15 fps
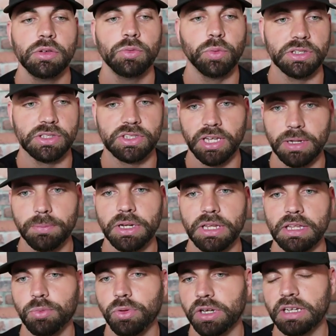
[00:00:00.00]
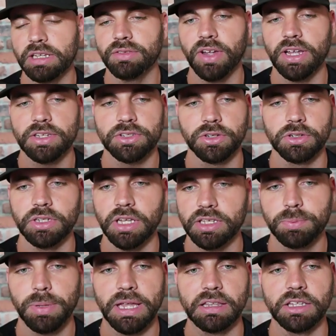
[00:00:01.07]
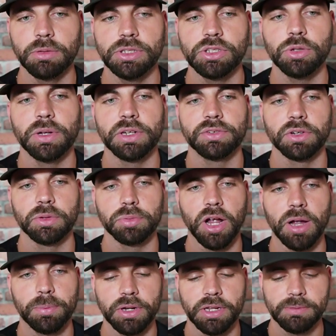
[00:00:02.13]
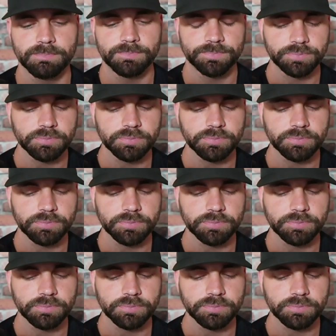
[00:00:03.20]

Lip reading: when an investor does pay a little bit too much for a property.